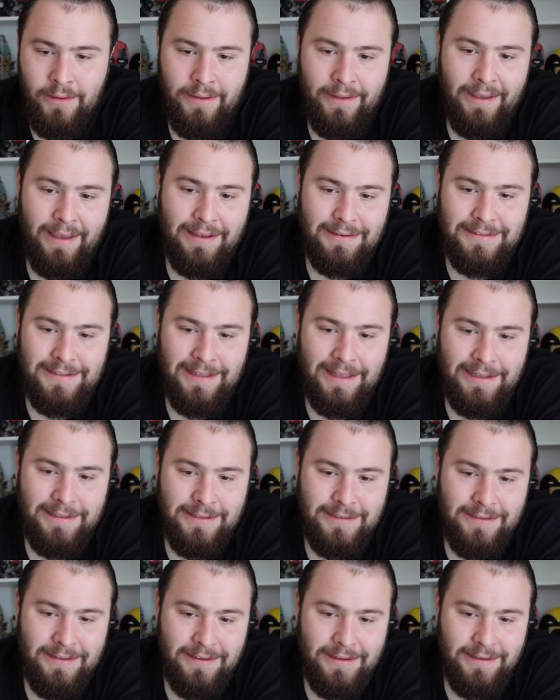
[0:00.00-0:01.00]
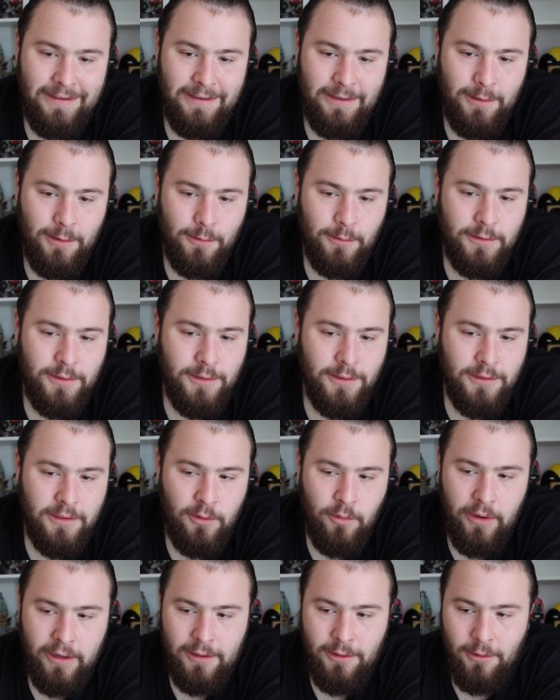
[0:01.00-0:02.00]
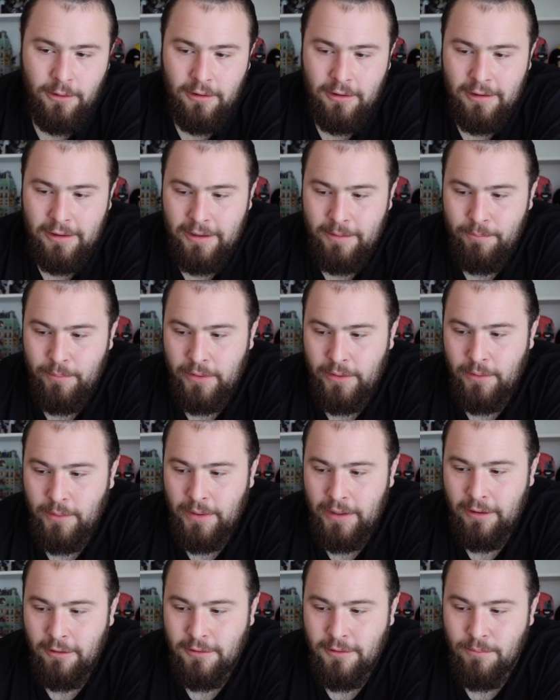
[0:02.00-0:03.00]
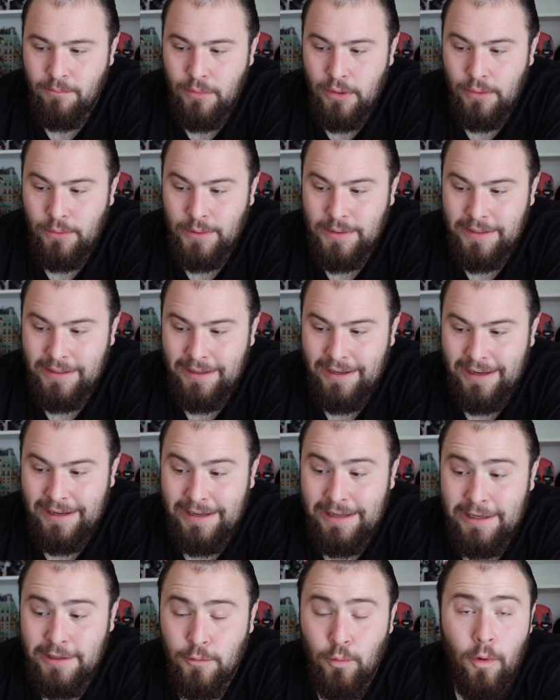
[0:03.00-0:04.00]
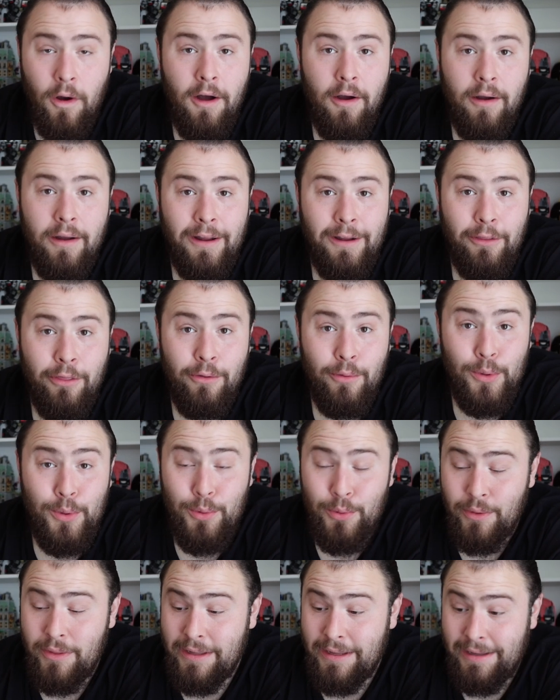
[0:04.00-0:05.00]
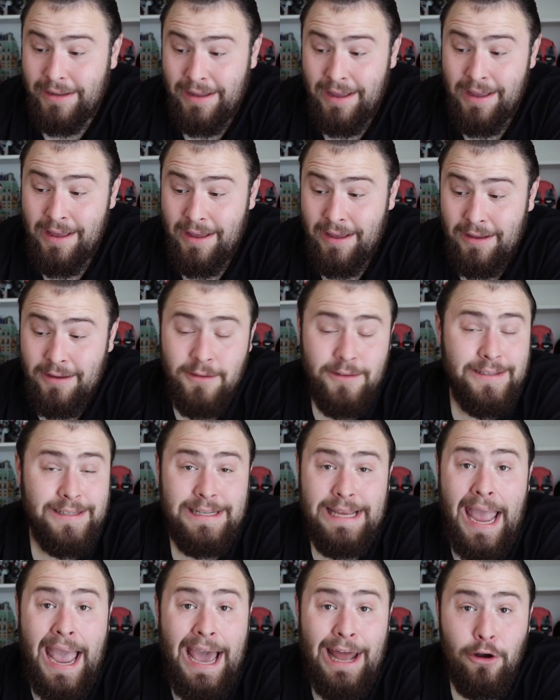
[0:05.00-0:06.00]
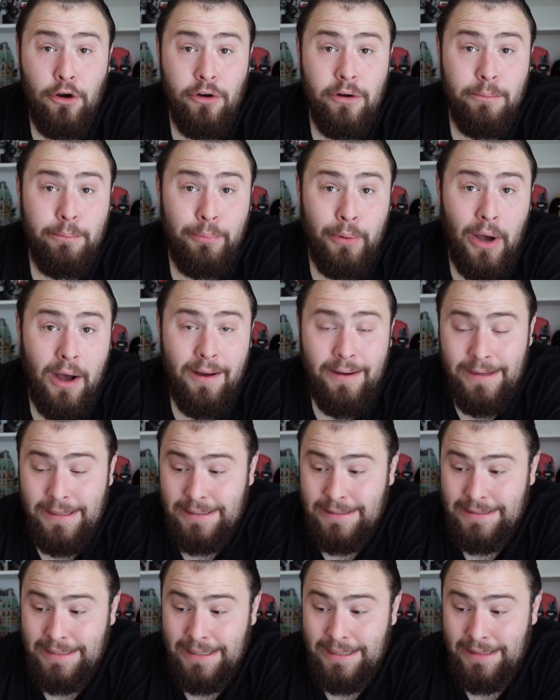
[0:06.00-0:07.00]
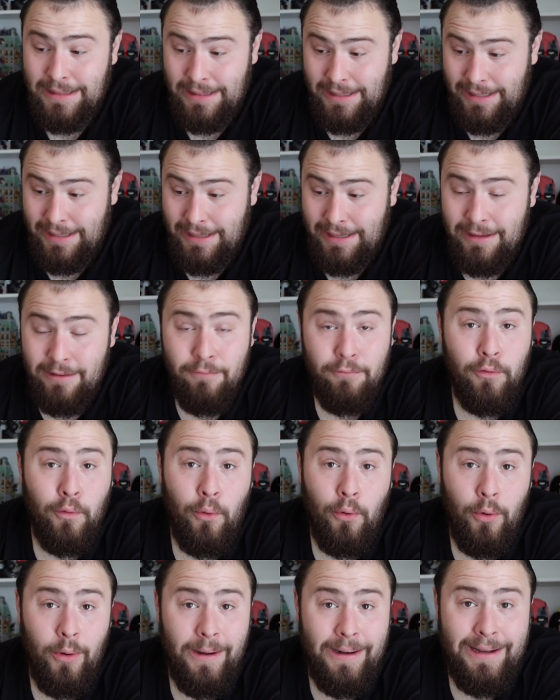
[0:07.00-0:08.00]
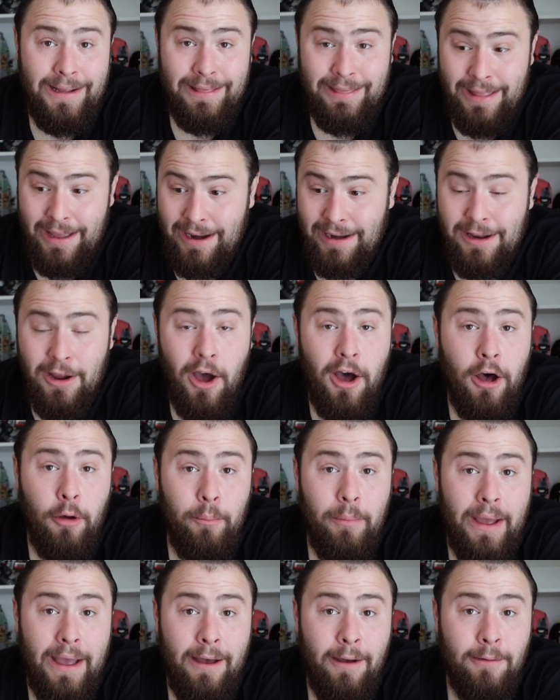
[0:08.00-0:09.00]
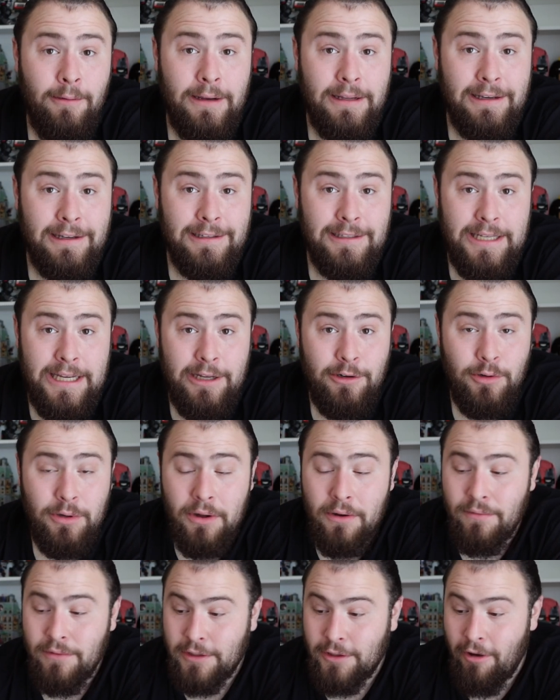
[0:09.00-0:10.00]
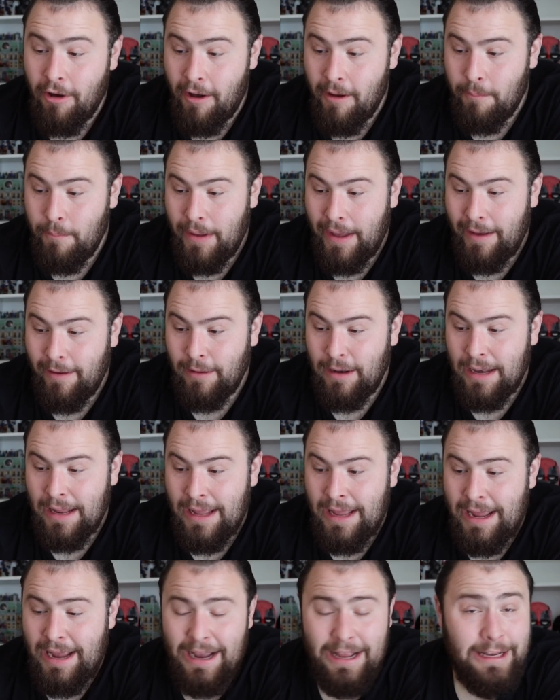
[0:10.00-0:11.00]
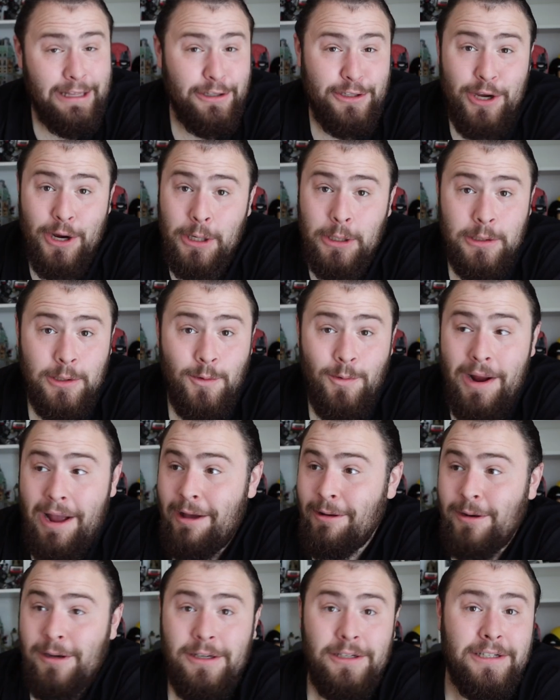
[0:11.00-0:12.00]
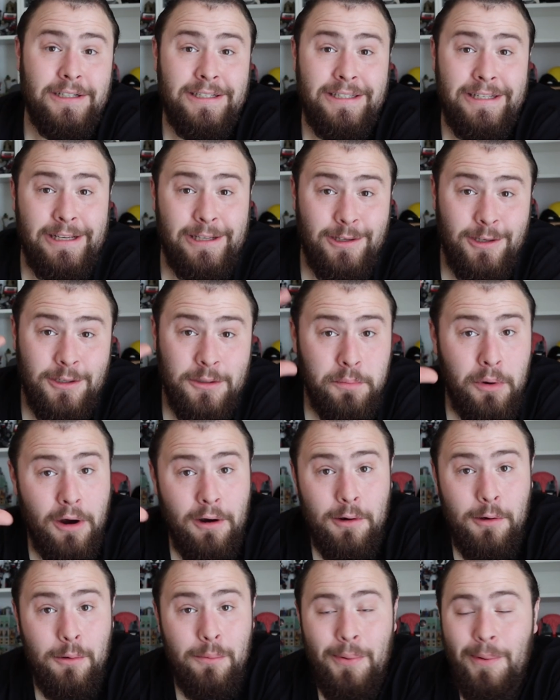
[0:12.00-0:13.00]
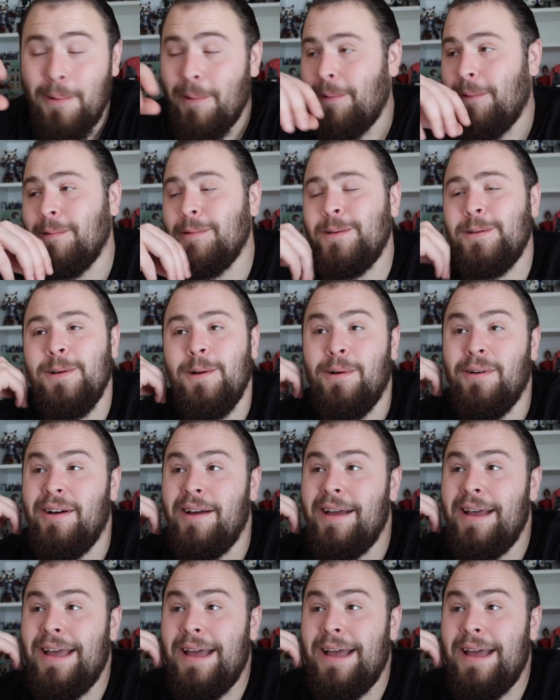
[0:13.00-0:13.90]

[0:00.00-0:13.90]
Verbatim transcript: yeah, see that's, eh, you know, it's a quick little clip and you hear some music and he's walking through the scattered bodies in the void in that compound, in Cassandra Nova's compound, and he turns around and just sees a sparkle portal. So